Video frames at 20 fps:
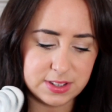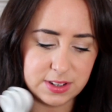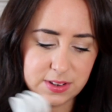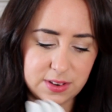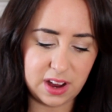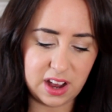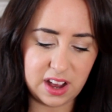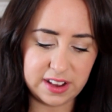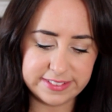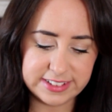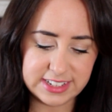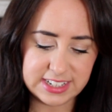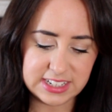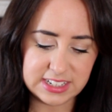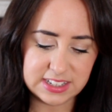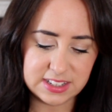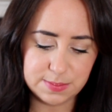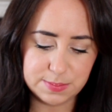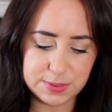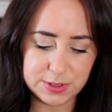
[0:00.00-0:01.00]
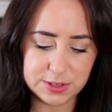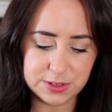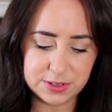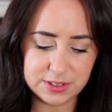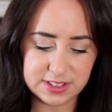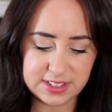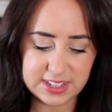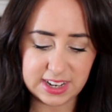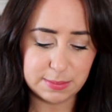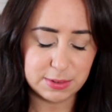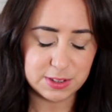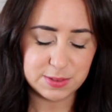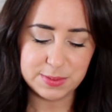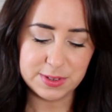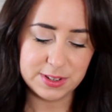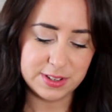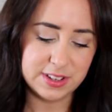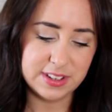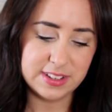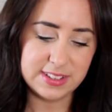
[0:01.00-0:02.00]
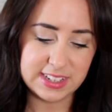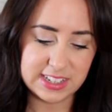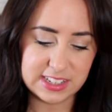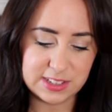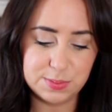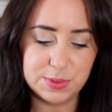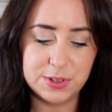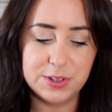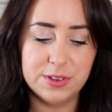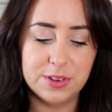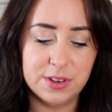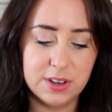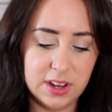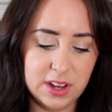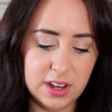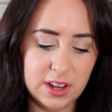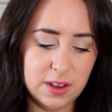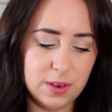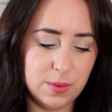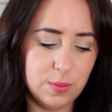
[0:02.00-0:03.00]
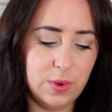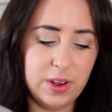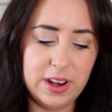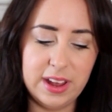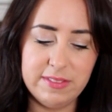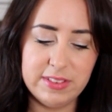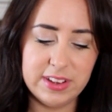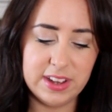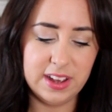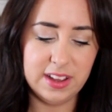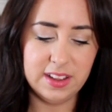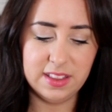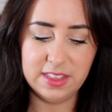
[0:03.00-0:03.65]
so 1/2 teaspoon, tablespoon, teaspoon, whatever.